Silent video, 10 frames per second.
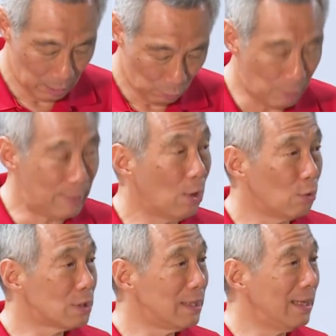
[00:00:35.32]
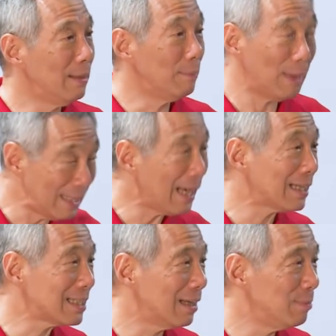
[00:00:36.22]
We'll be hosting many
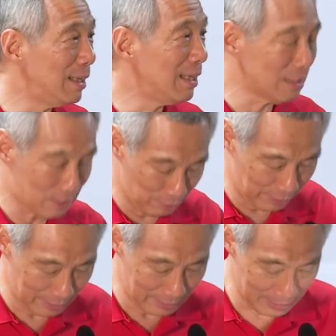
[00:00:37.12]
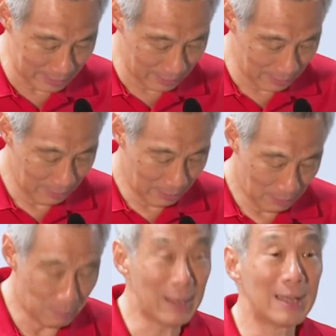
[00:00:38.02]
ASEAN meetings during the year,
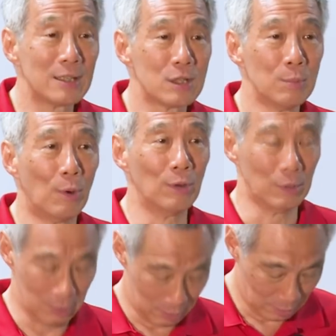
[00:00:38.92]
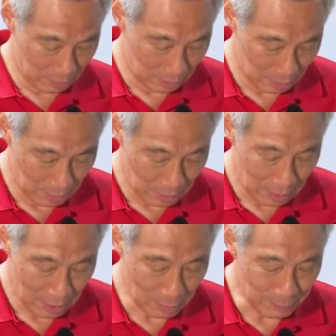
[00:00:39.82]
big and small,
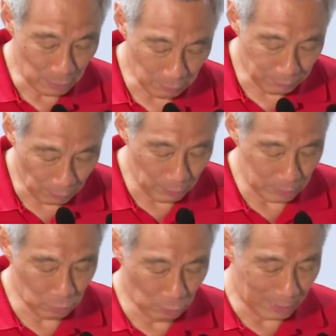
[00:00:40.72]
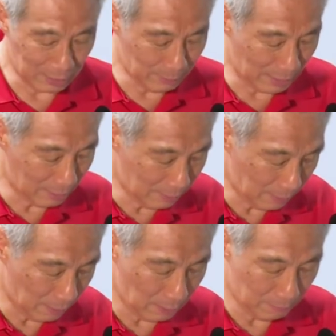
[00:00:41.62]
and we look forward to welcoming
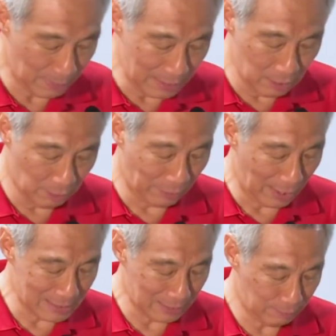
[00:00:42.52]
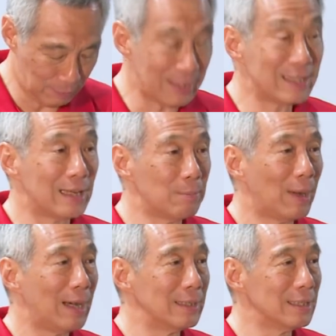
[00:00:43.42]
many of our ASEAN friends and
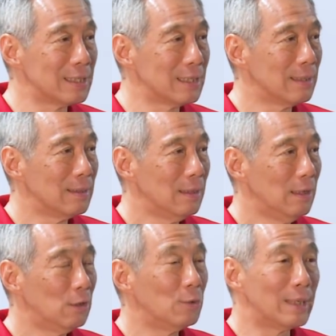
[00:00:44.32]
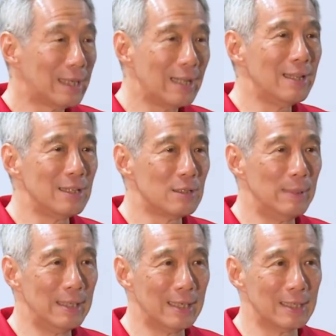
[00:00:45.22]
partners to attend these
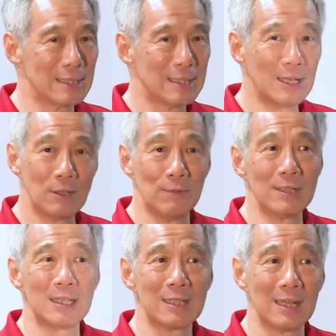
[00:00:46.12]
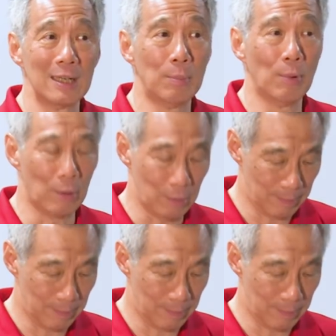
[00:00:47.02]
meetings and to visit Singapore.